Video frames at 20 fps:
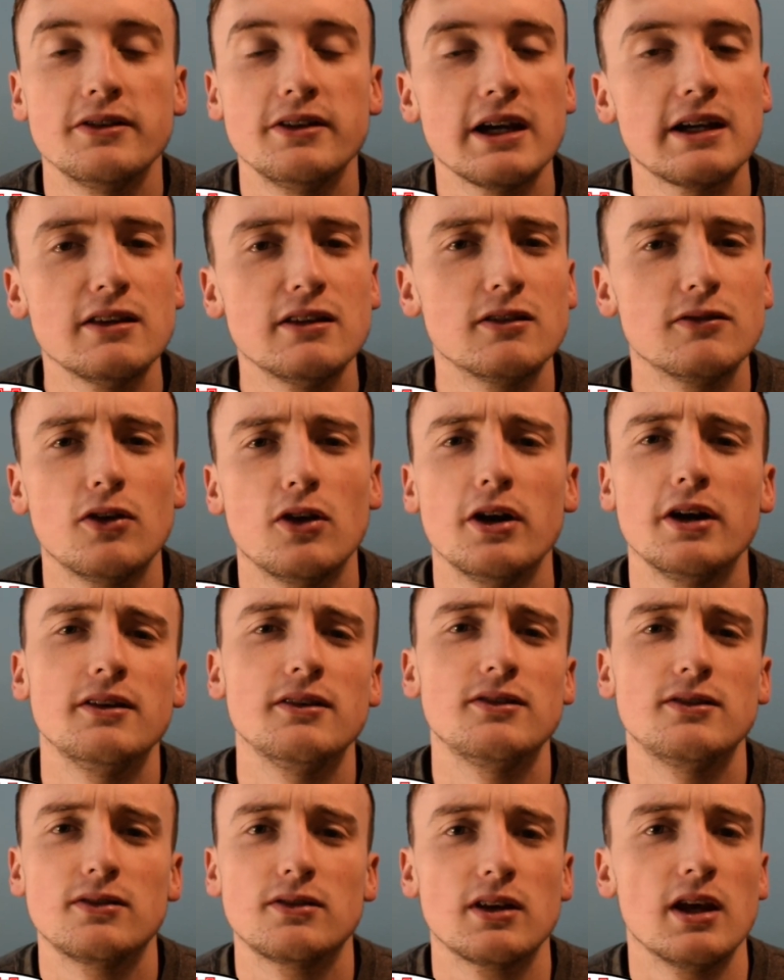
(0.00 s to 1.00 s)
Declan
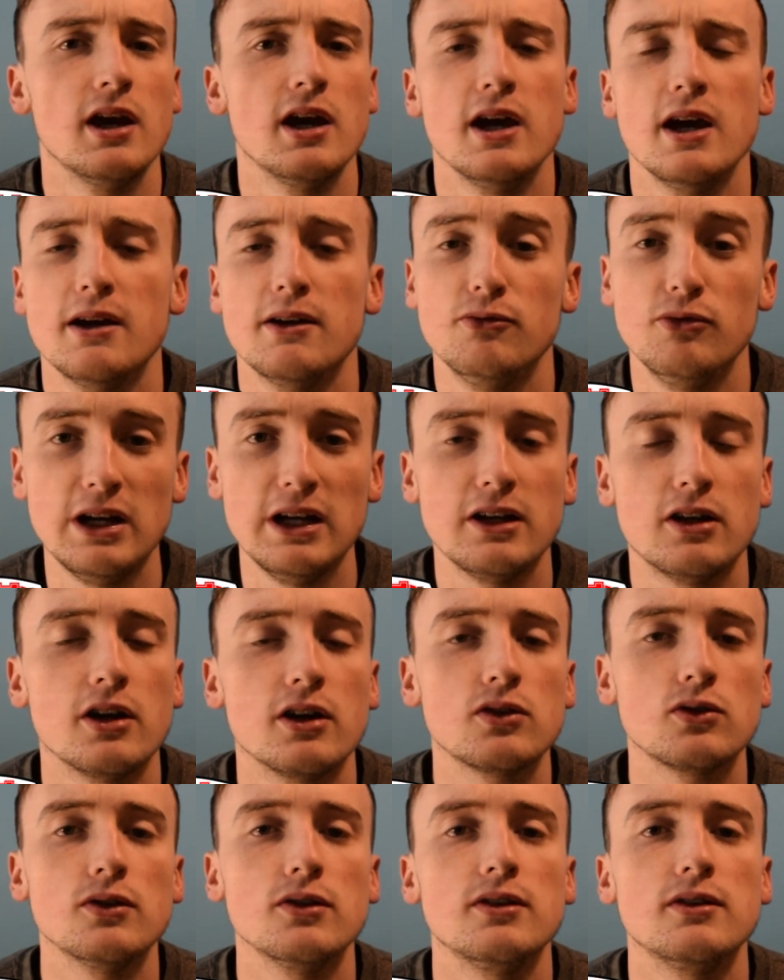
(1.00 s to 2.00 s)
Devine's really got a
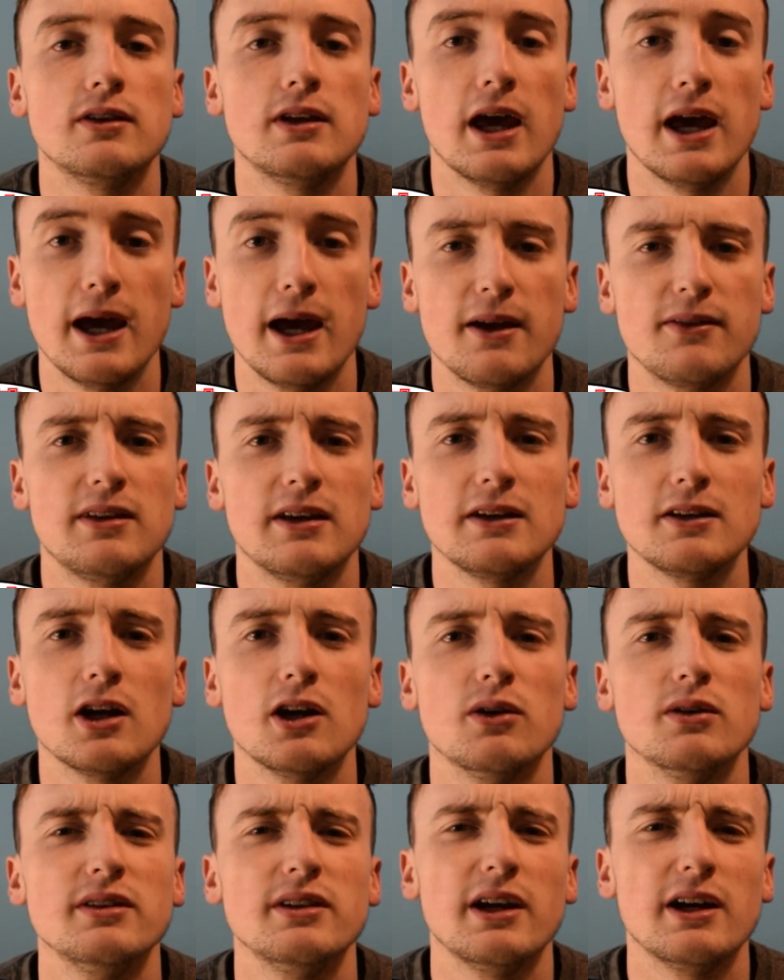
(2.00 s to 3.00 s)
good thing
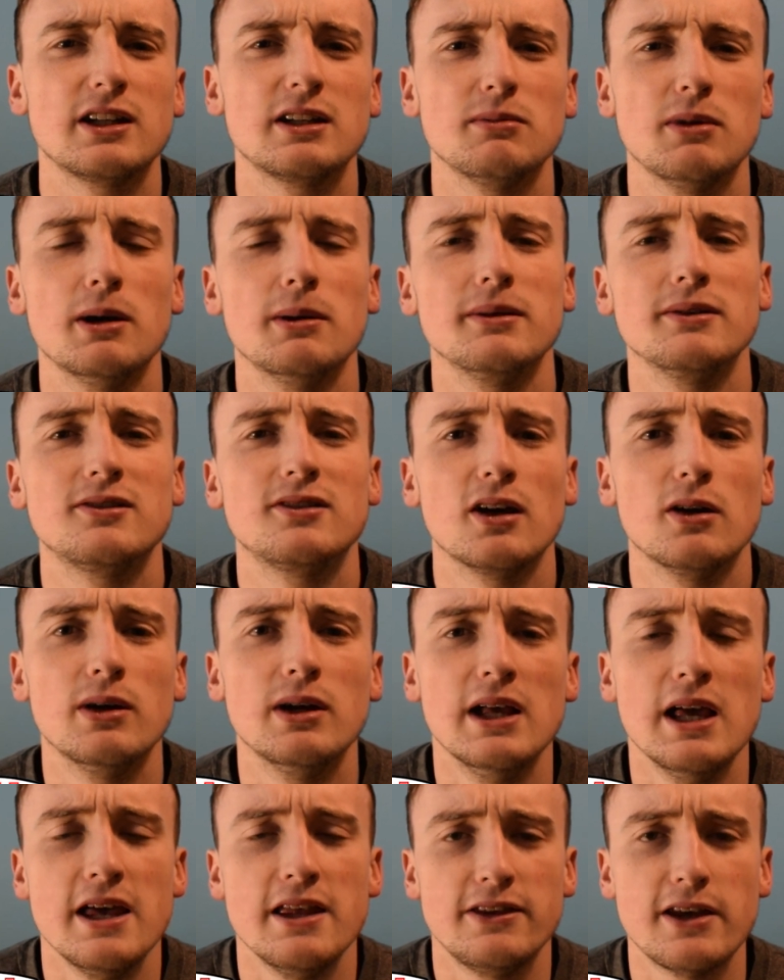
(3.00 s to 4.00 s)
going there at the moment, so
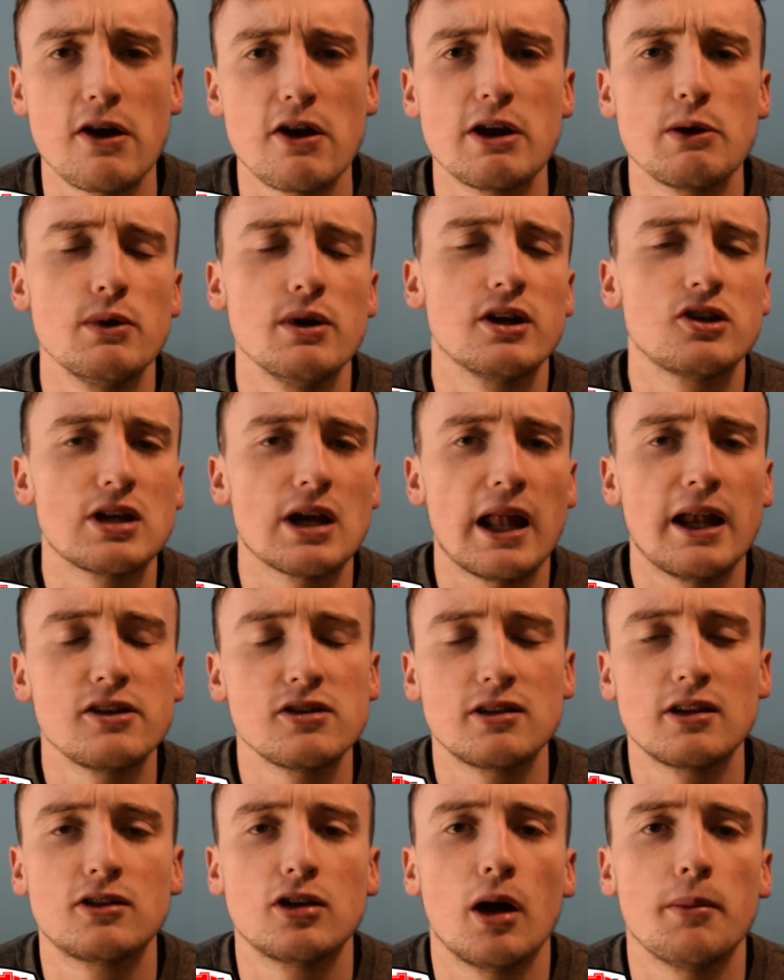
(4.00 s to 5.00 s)
Derry will challenge
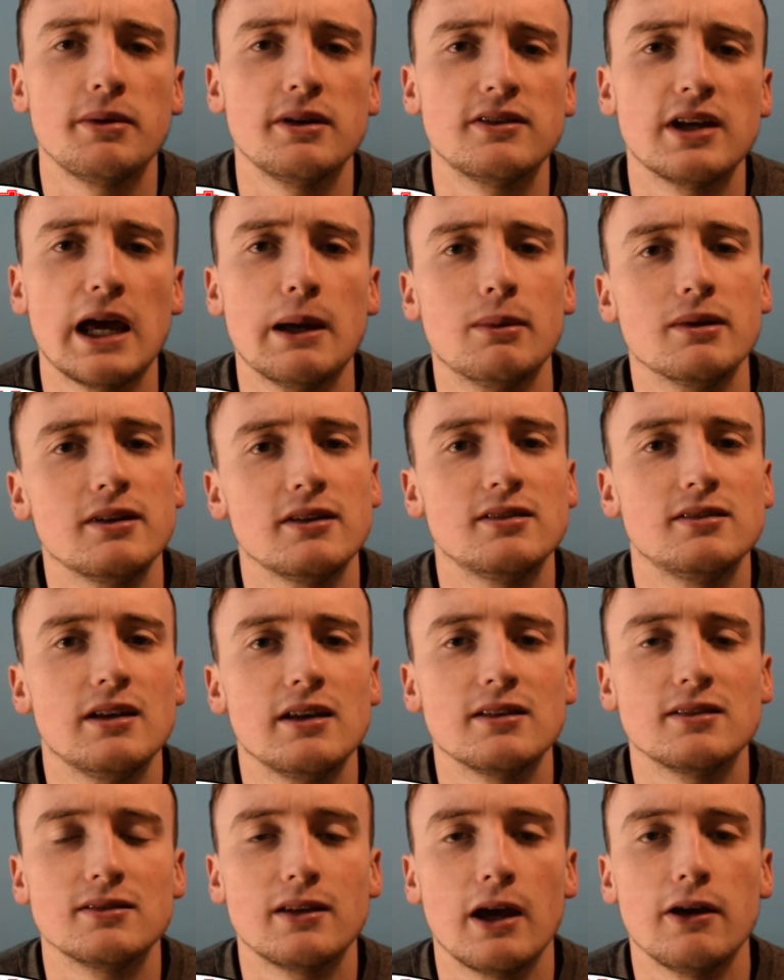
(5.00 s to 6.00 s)
at the top of the table this
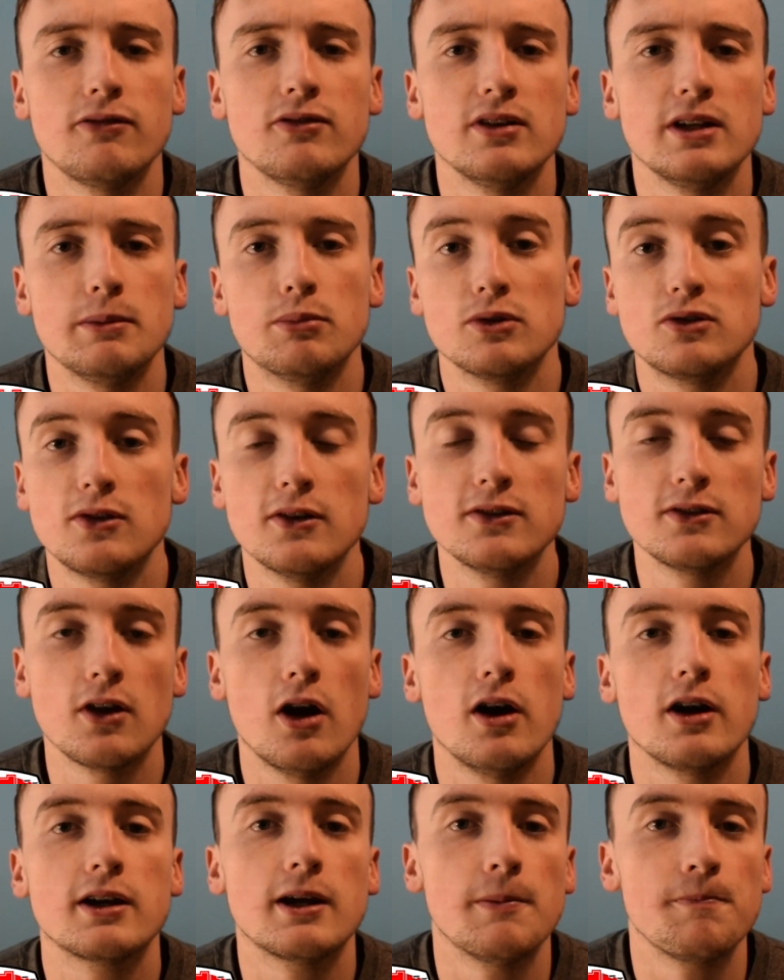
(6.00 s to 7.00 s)
season definitely, but
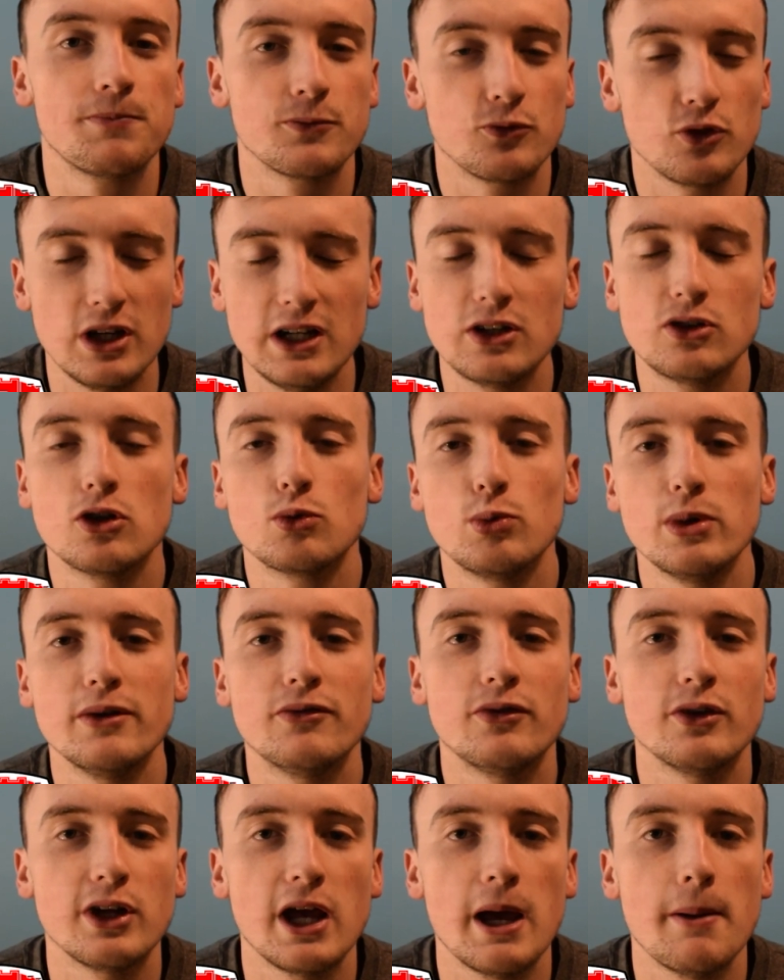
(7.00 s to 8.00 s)
Dundalk, really good win
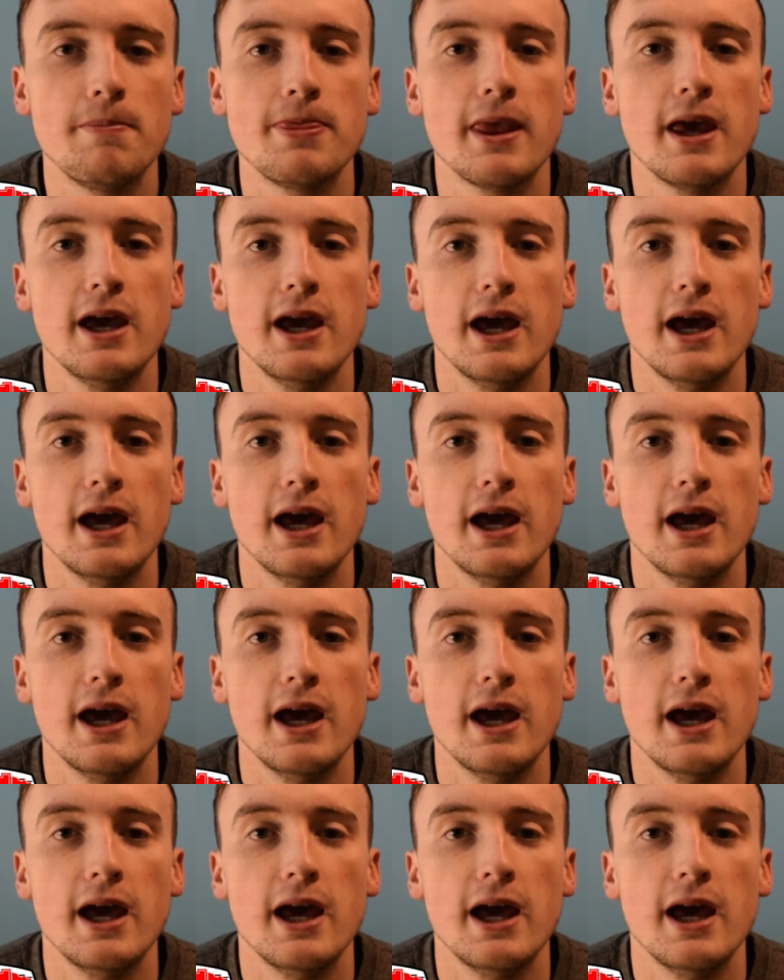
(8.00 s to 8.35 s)
for them.